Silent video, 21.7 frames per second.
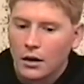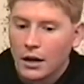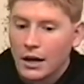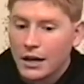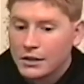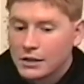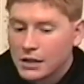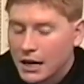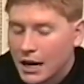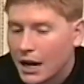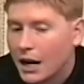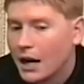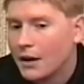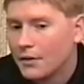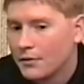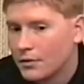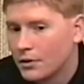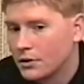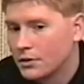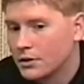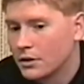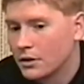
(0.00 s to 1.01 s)
as a
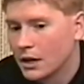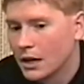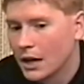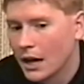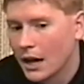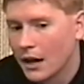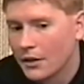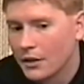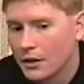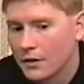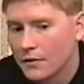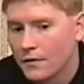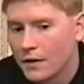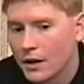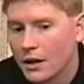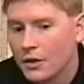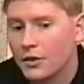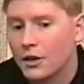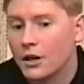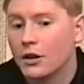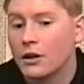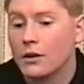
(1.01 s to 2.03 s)
convert to the Catholic
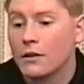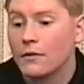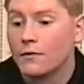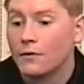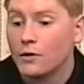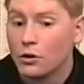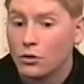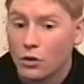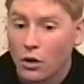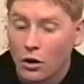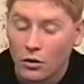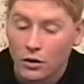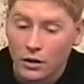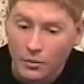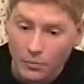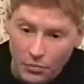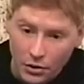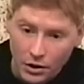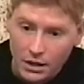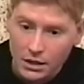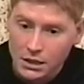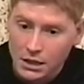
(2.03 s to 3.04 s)
faith, that if you don't
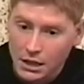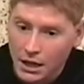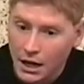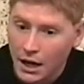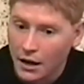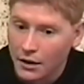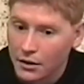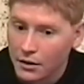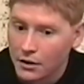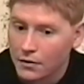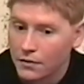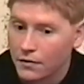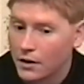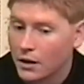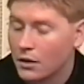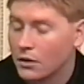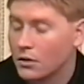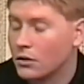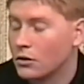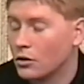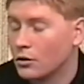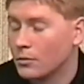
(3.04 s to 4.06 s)
embrace the Catholic
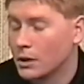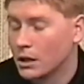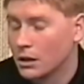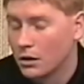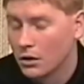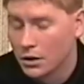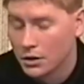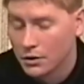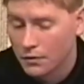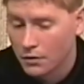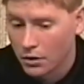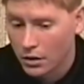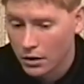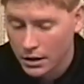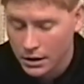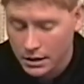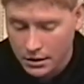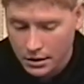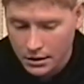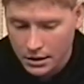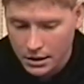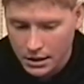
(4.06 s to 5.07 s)
faith, you'll be lost for all
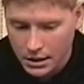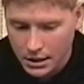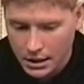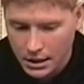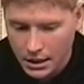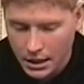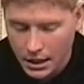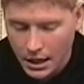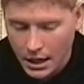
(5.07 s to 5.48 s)
eternity.